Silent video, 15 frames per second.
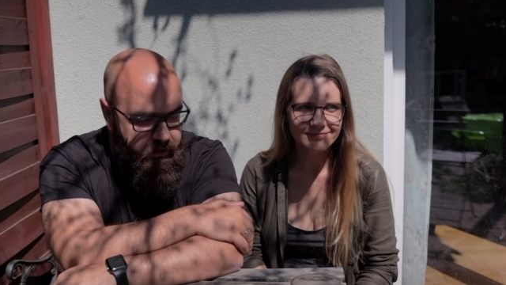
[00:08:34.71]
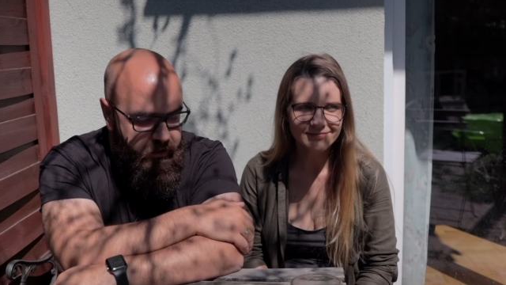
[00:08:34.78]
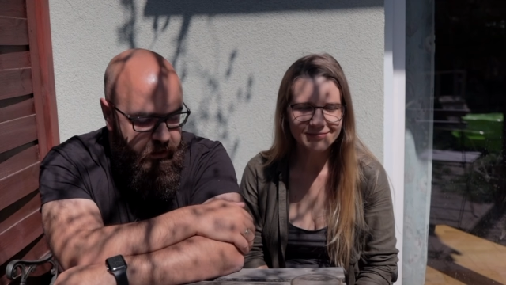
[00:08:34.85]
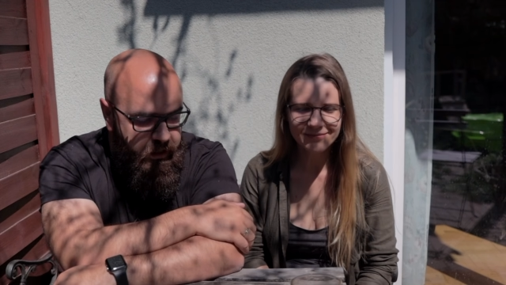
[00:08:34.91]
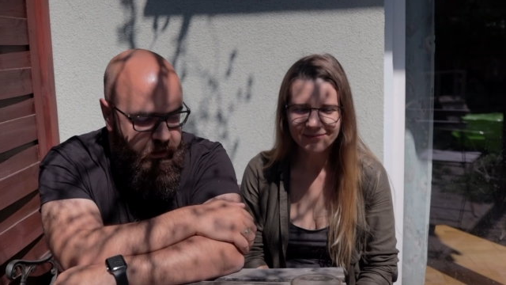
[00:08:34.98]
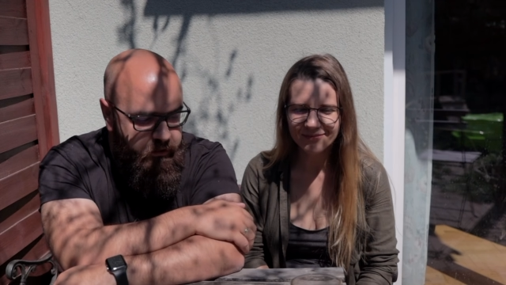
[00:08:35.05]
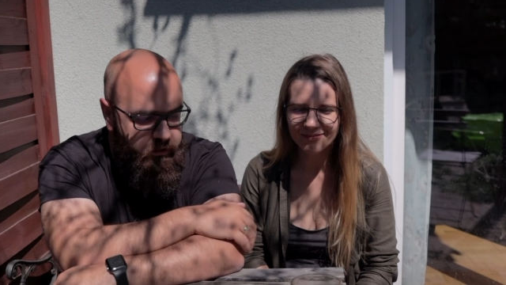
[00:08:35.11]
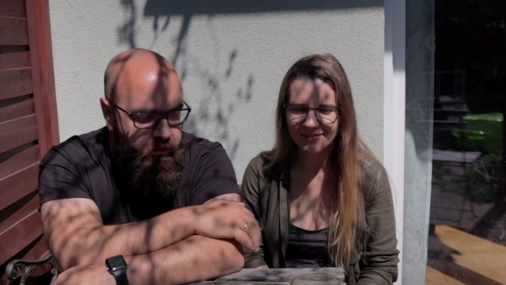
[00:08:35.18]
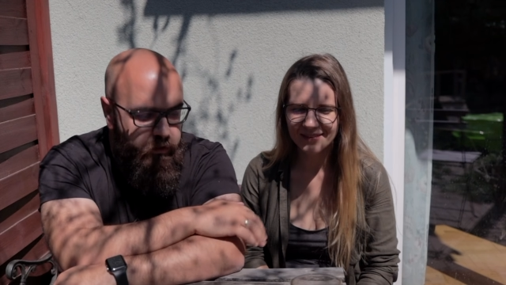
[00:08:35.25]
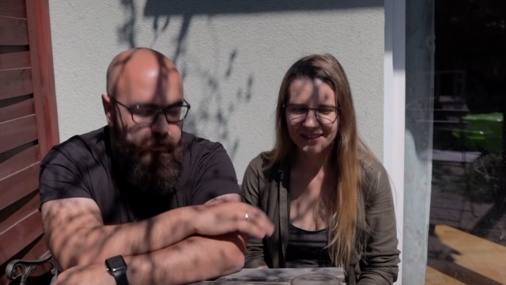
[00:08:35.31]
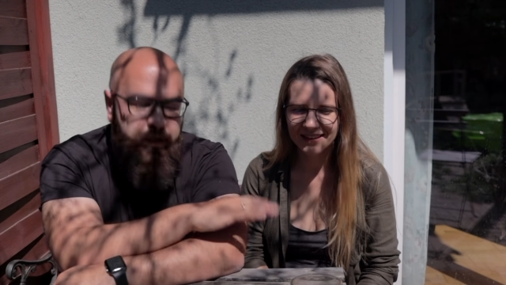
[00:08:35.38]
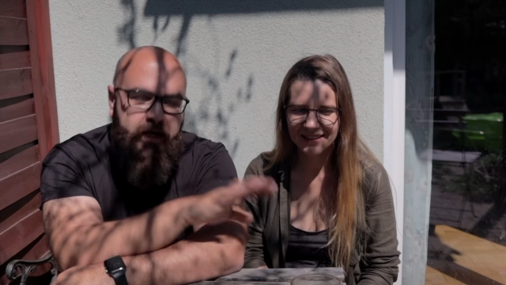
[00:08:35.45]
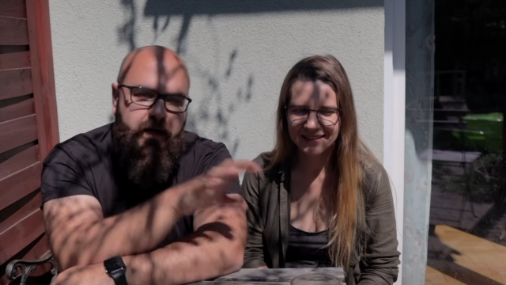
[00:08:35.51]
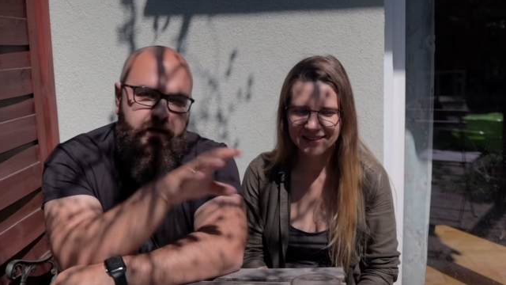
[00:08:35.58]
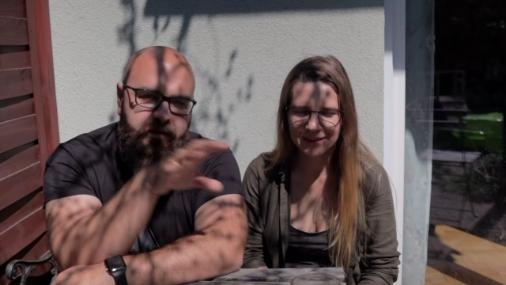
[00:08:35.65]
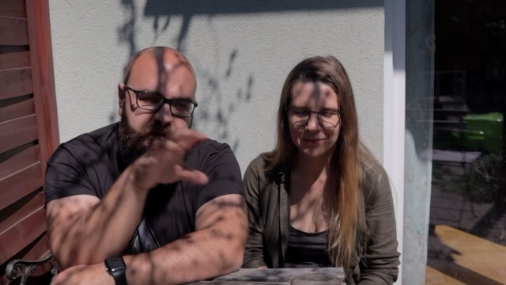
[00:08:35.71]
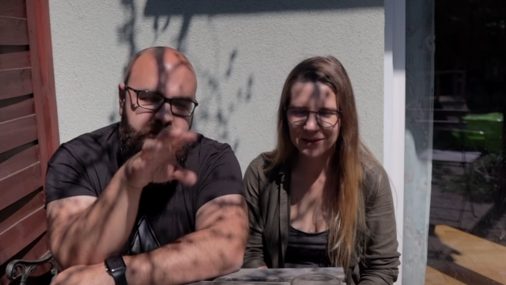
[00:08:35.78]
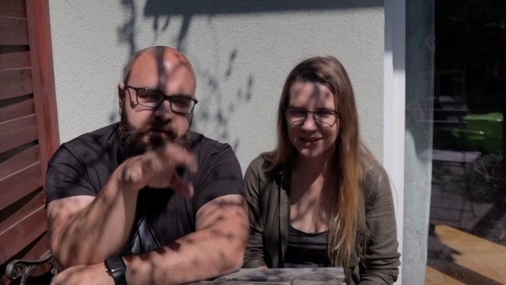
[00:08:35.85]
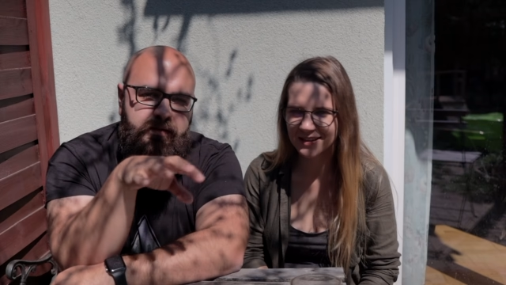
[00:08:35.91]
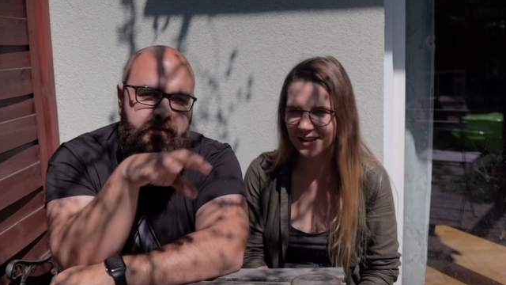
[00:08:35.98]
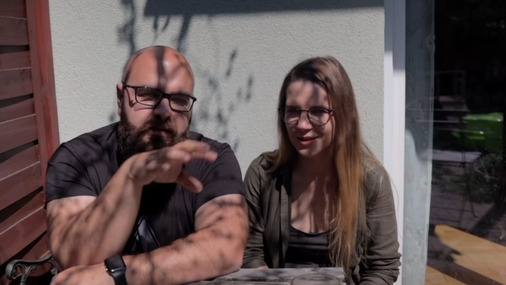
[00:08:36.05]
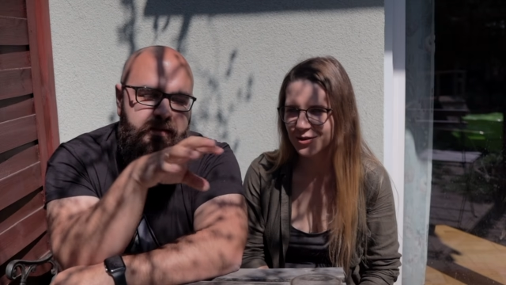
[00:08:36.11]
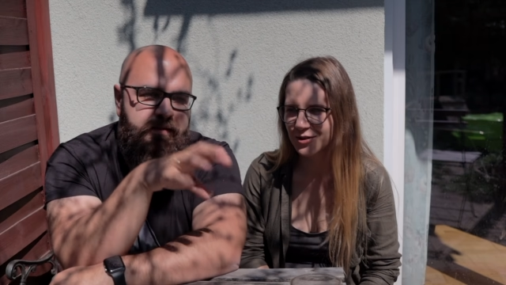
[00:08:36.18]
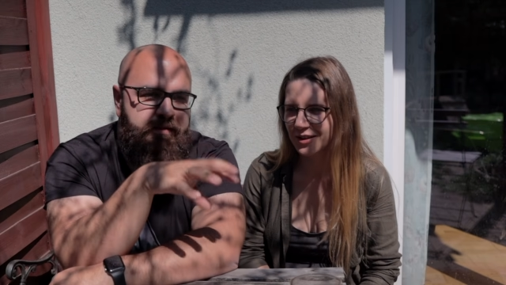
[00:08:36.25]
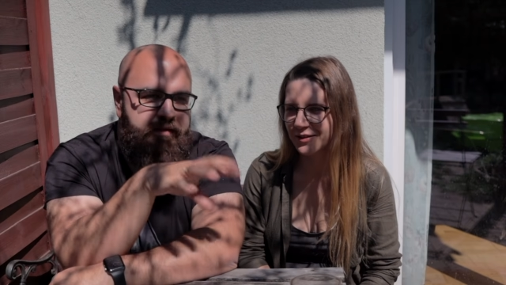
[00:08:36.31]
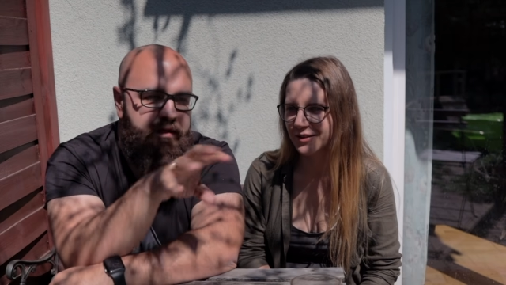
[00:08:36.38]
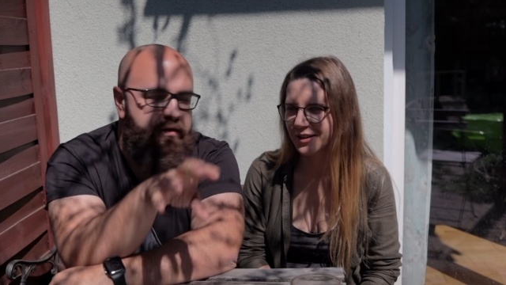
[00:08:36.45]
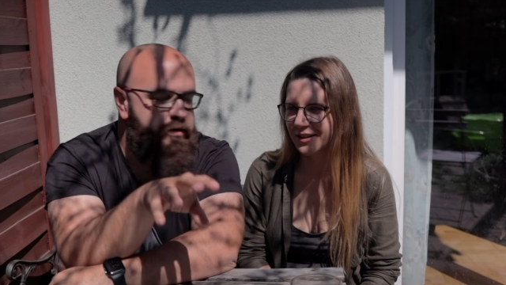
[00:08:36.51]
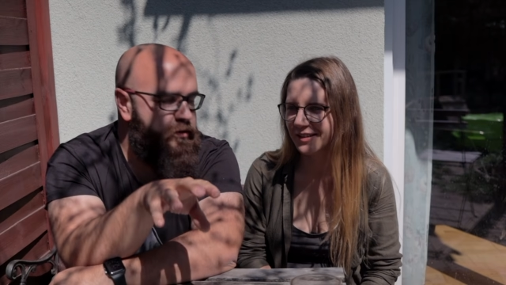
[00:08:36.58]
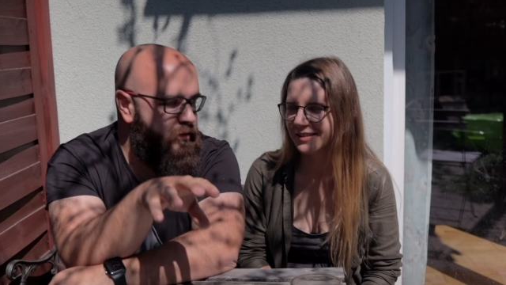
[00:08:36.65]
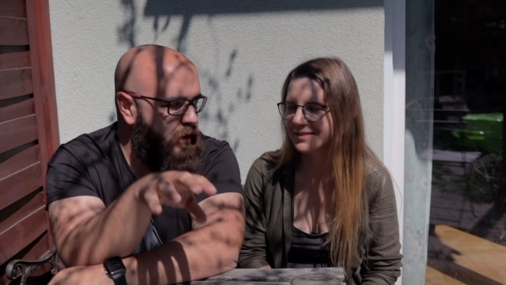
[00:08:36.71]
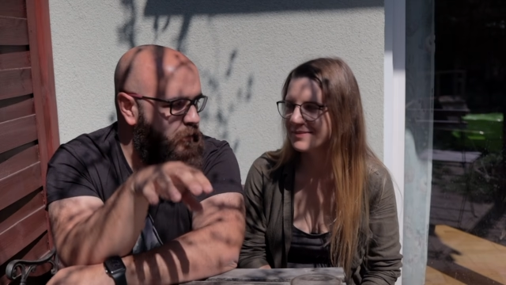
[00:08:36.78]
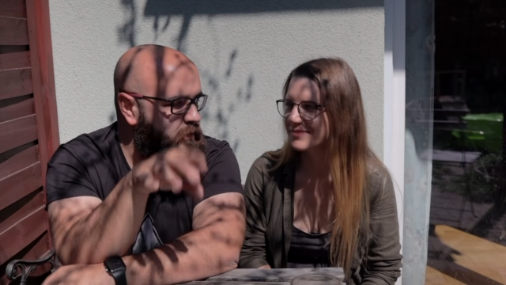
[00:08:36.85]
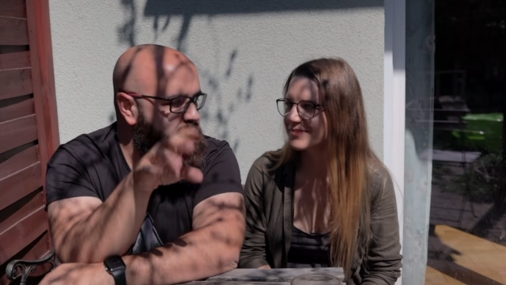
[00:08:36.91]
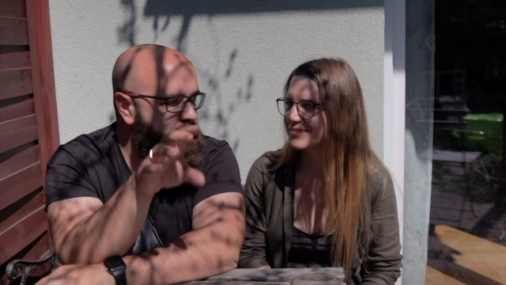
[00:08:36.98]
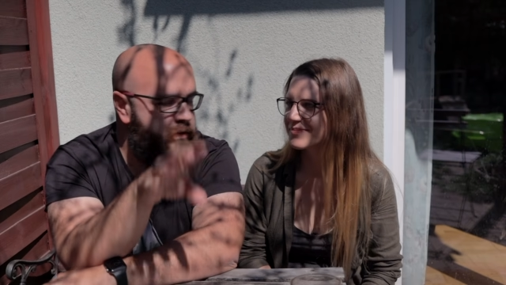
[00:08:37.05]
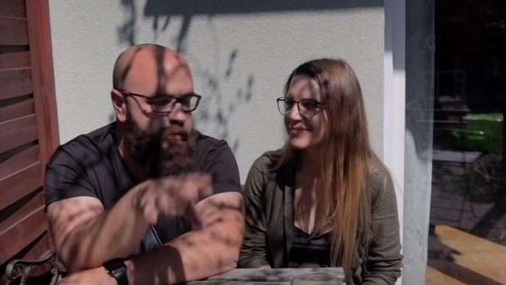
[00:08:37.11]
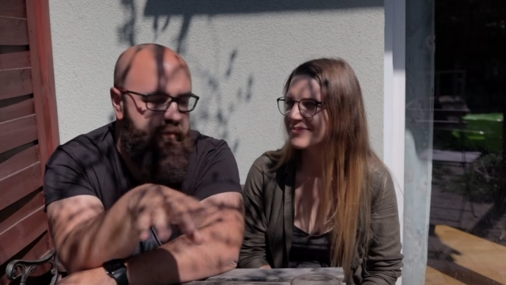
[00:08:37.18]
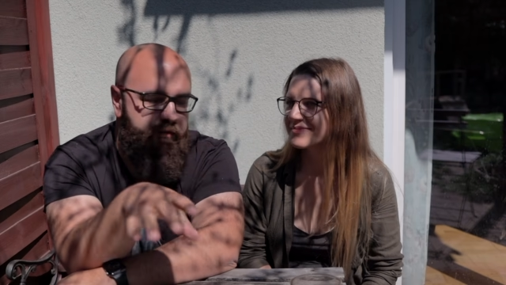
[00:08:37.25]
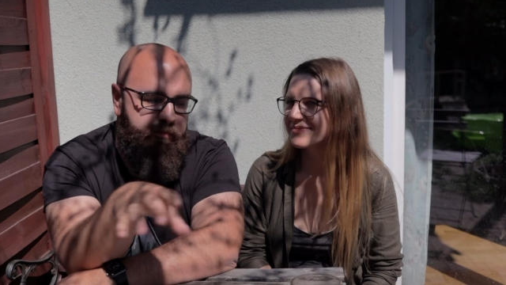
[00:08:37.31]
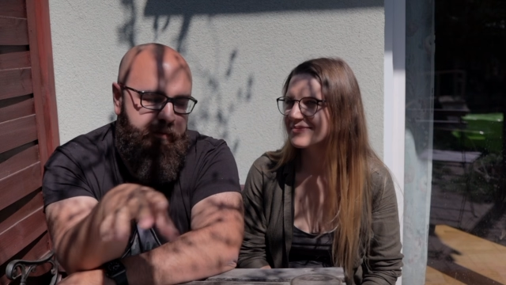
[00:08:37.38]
Speaker 1: and you know there are these stereotypes some of